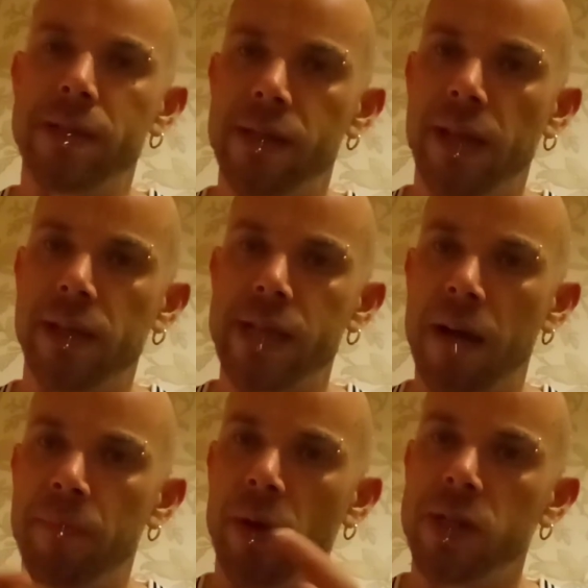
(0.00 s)
and things out
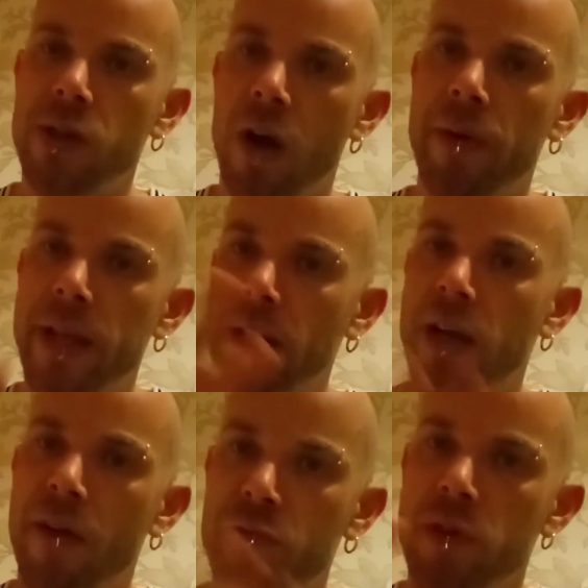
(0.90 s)
of polystyrene and then
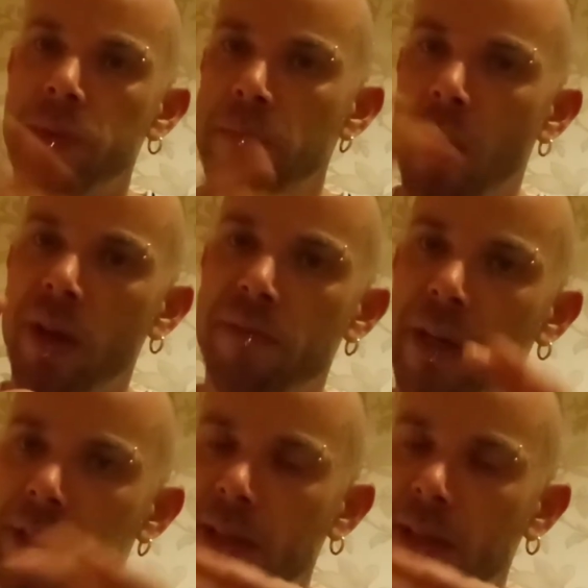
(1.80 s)
covering them in polyfiller to give